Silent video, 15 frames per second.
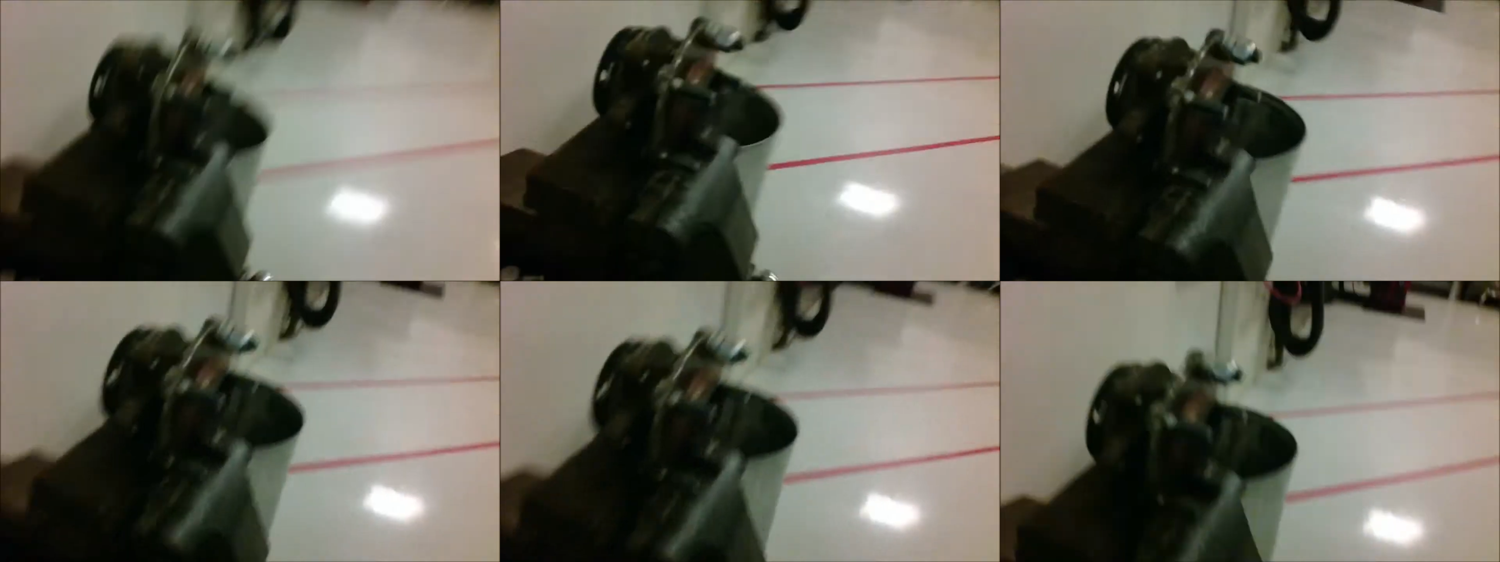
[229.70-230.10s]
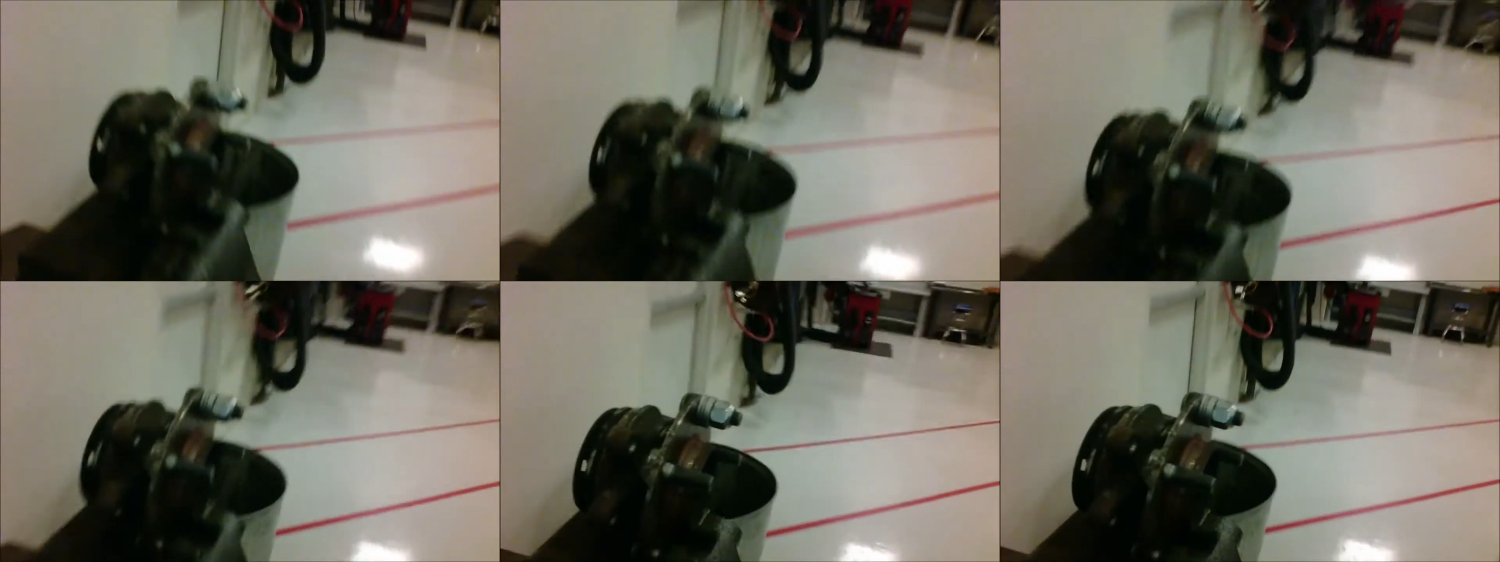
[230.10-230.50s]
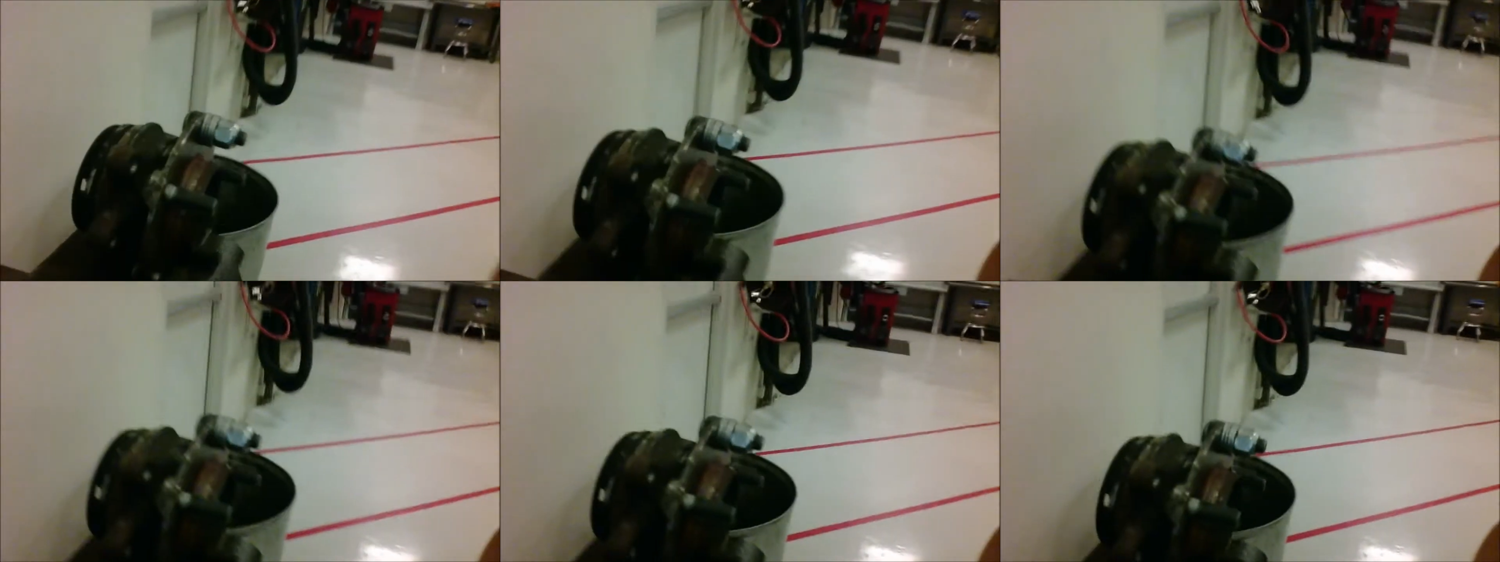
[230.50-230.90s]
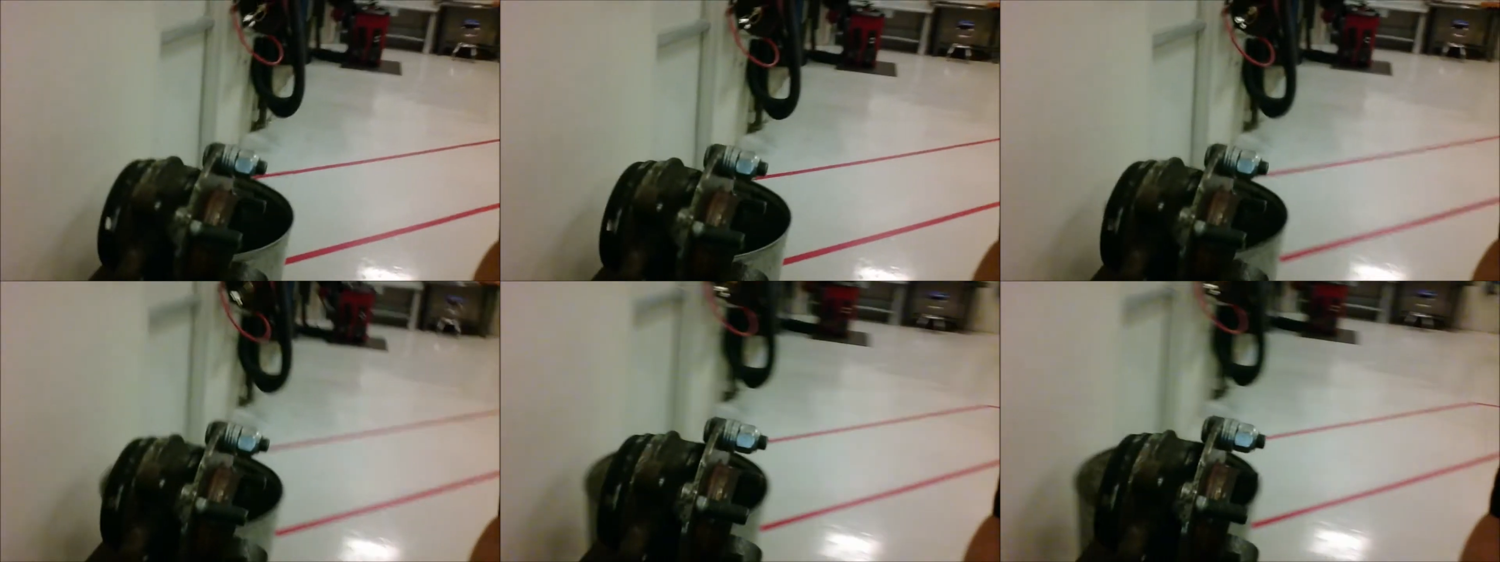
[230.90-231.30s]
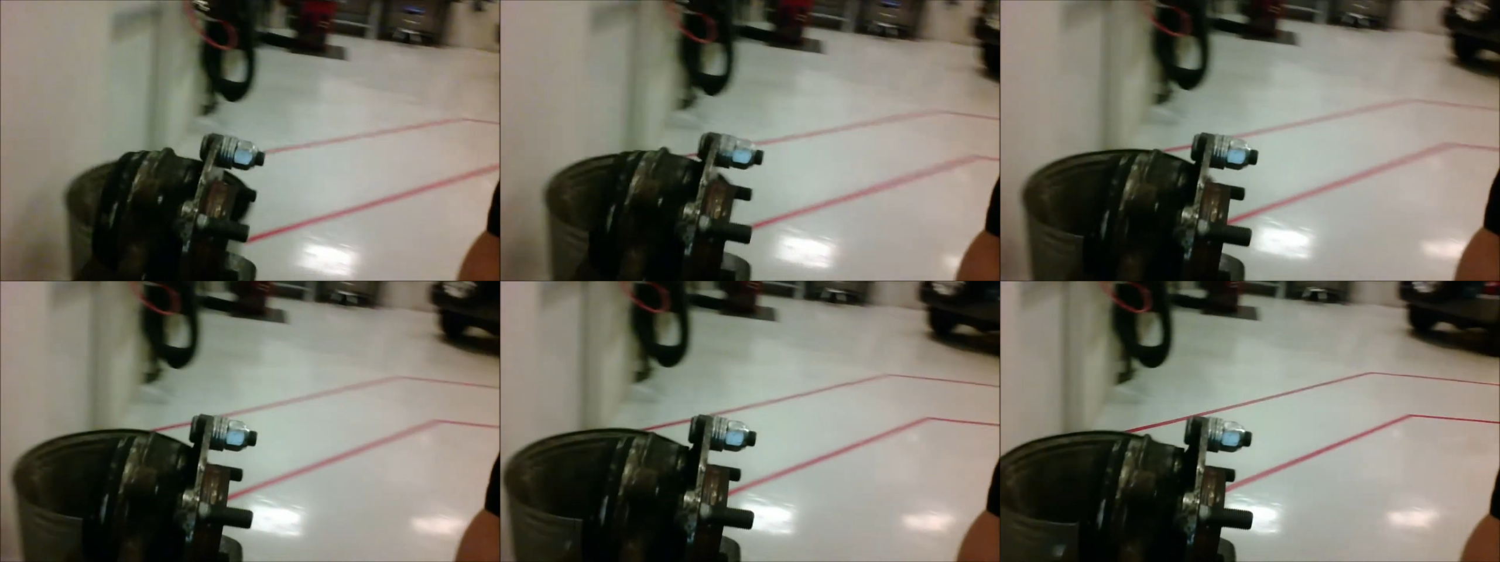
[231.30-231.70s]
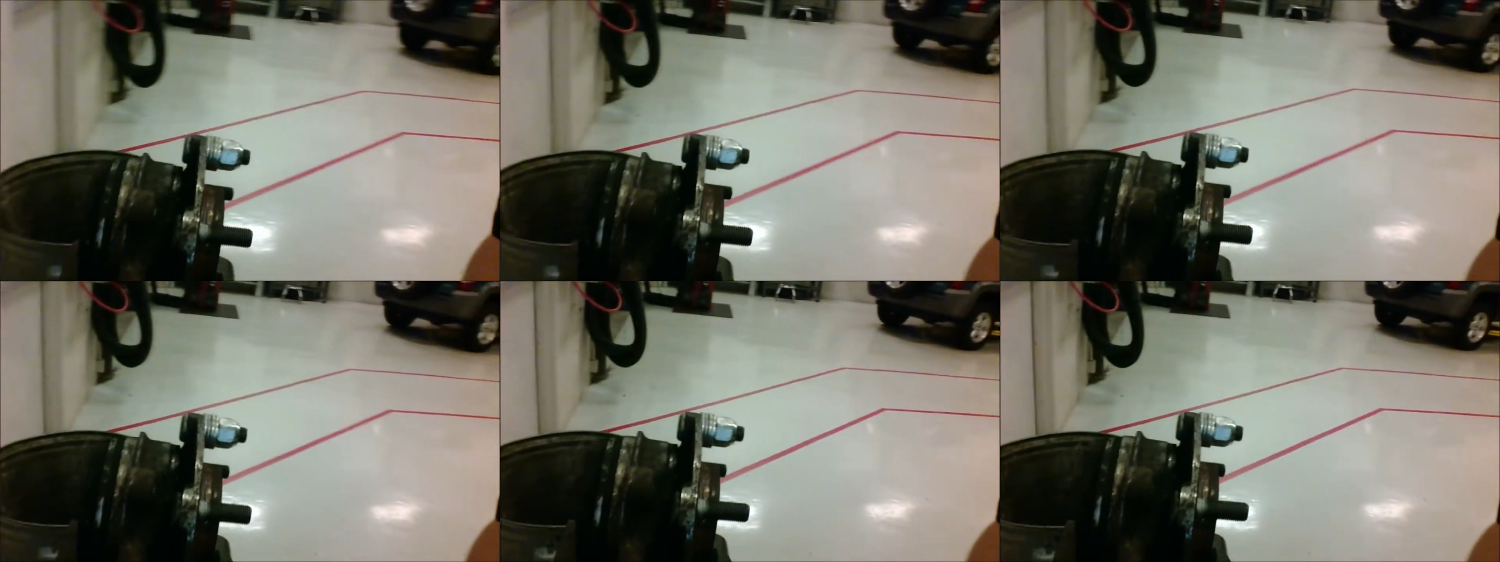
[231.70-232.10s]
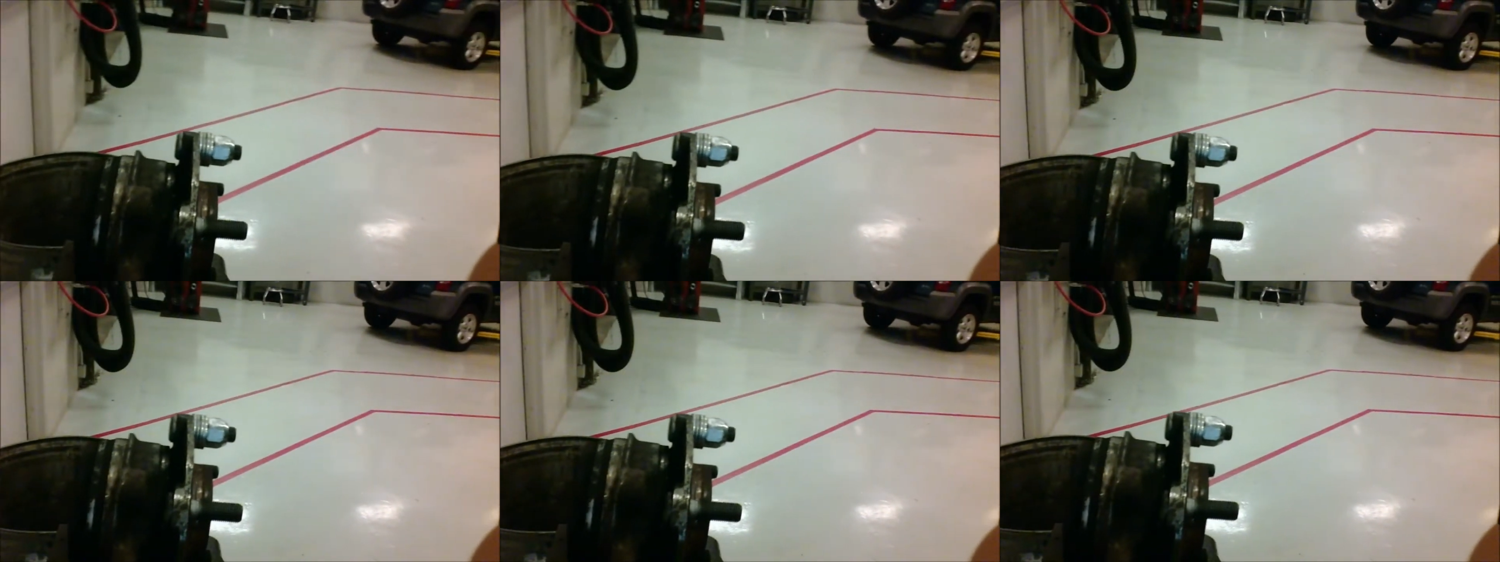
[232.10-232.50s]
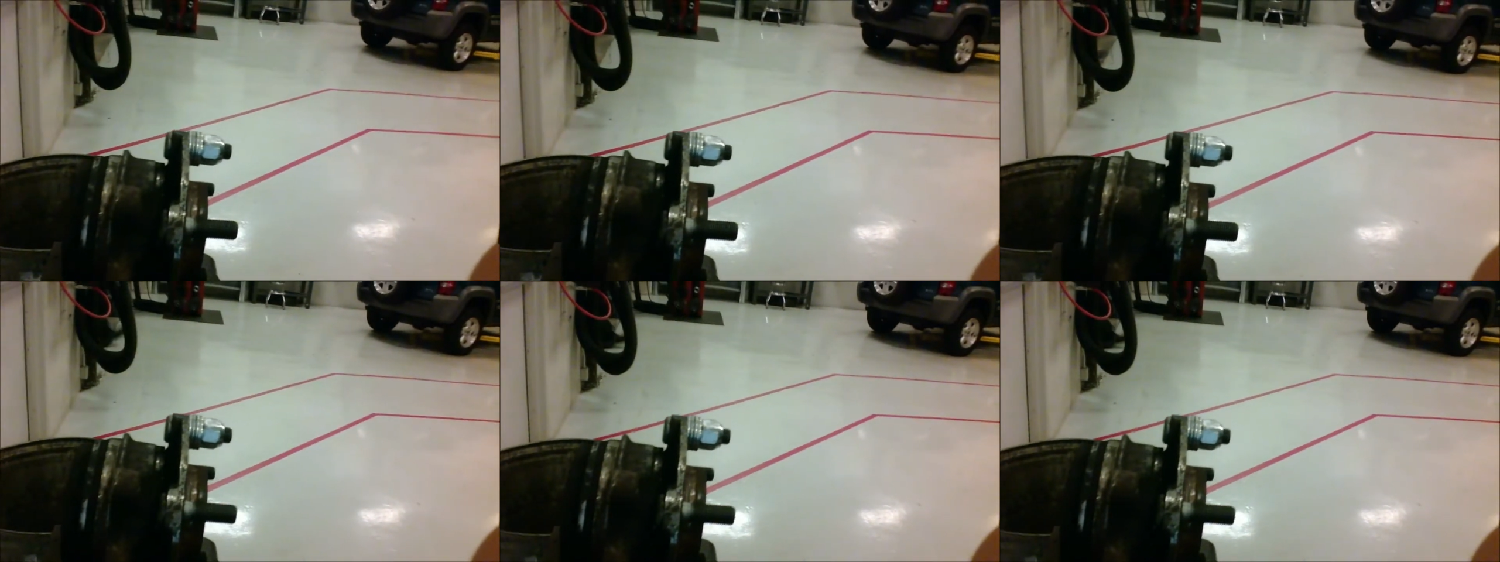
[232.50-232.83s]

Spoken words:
(no speaker visible)